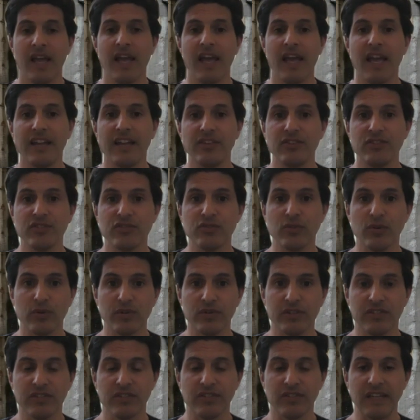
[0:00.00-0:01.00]
And you're sold
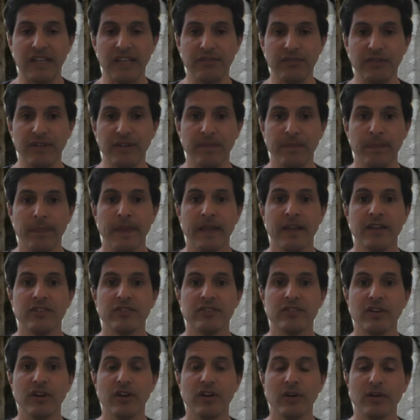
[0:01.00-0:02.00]
into slavery.
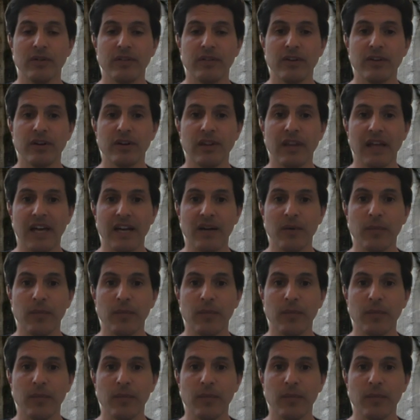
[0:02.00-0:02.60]
So there are a lot